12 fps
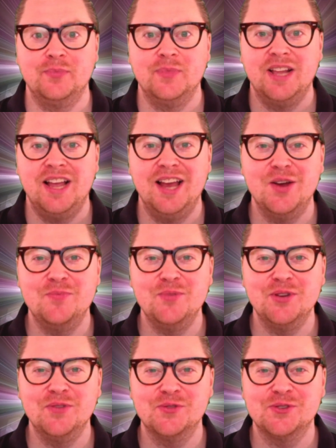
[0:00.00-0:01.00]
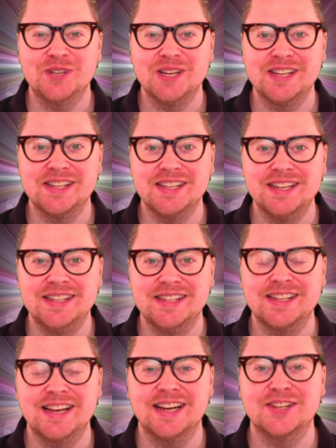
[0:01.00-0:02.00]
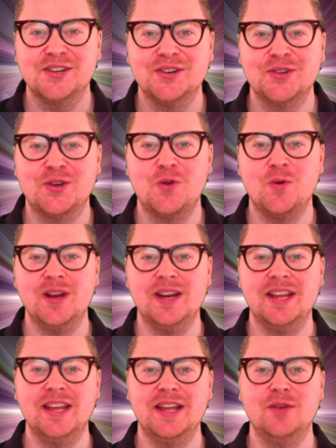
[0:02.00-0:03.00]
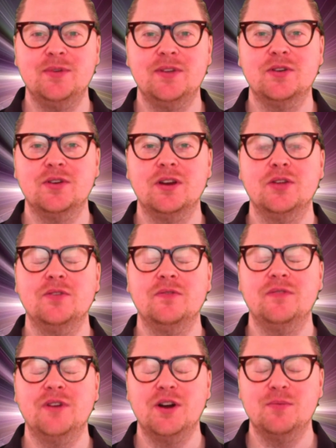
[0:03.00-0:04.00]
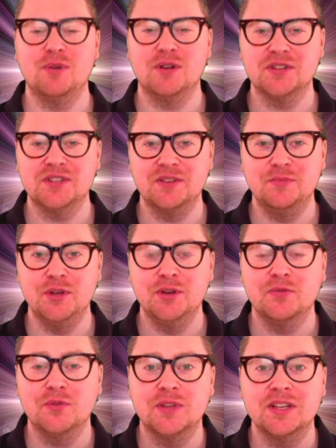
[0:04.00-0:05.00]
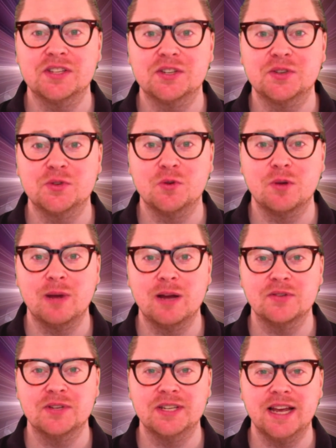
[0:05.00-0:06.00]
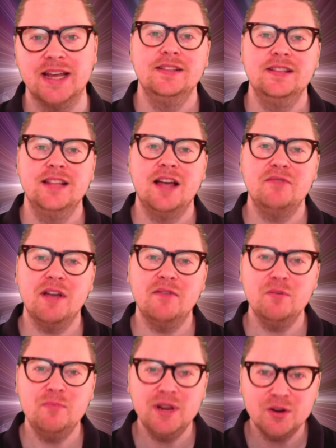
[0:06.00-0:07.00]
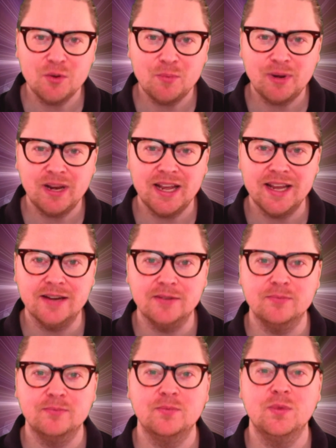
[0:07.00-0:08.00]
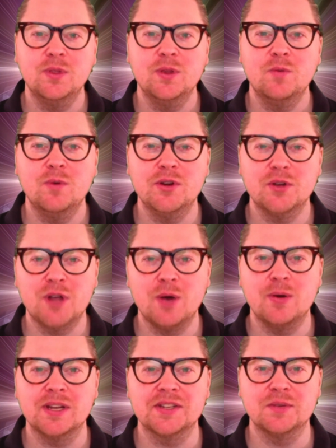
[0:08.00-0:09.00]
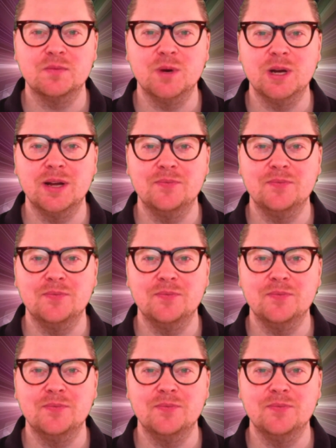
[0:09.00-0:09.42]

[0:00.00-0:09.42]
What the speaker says: Hello beautiful star seeds, it's Alexander Quinn here. We've got a lot of very positive, beautiful things to talk about today. Have you ever been on a plane when you're going somewhere